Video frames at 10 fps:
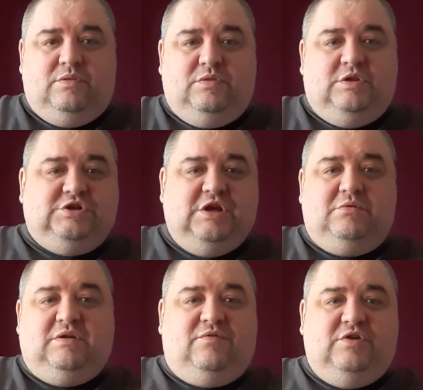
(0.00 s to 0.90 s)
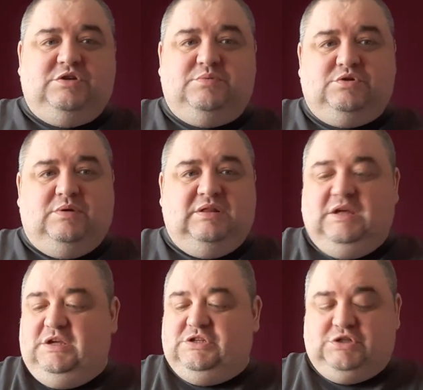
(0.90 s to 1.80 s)
there's no difference between
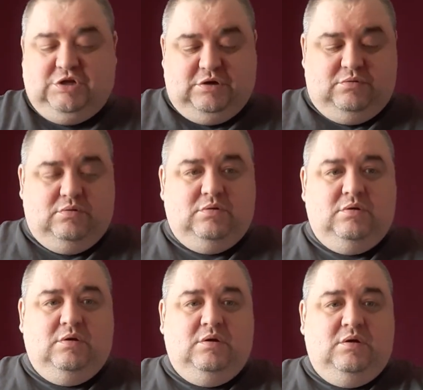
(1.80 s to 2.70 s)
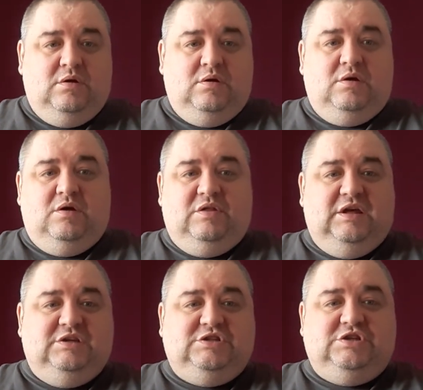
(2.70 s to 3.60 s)
these 2 and
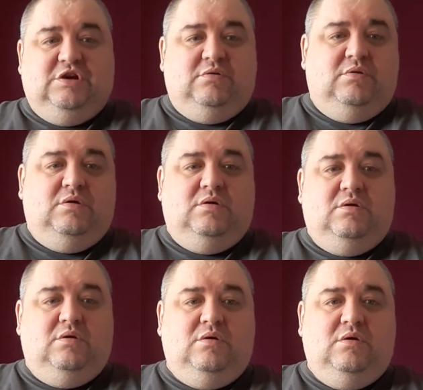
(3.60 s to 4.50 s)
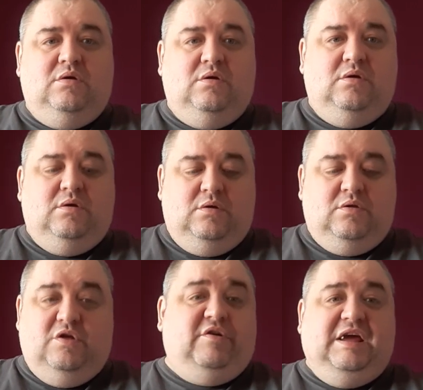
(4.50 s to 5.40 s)
these 2.
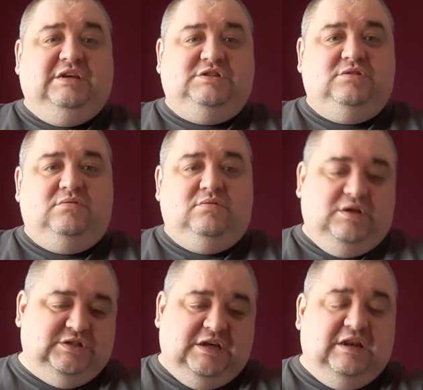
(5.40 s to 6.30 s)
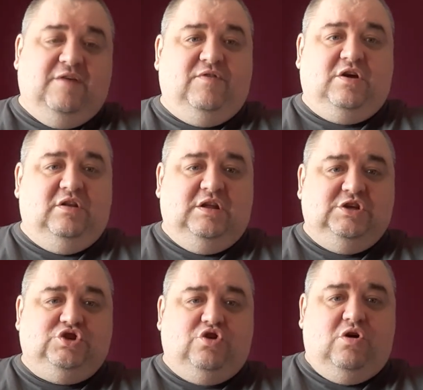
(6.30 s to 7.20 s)
There is. They're significantly
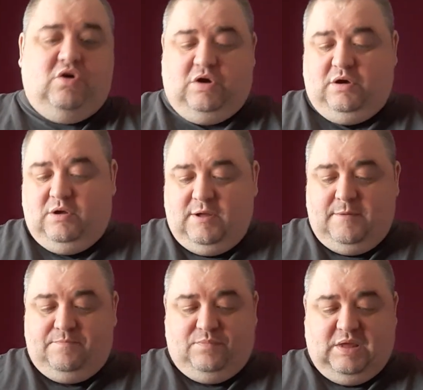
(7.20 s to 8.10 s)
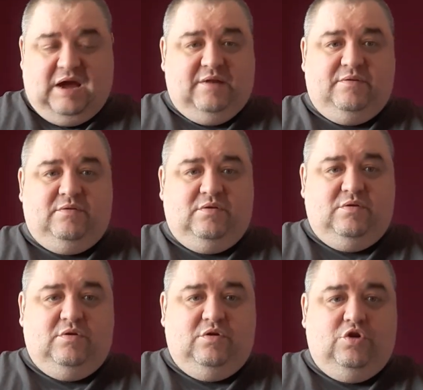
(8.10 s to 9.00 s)
stronger, and
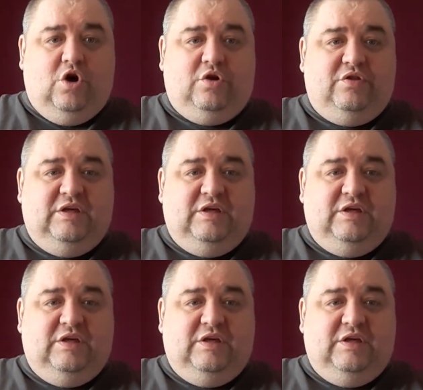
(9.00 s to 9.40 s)
none of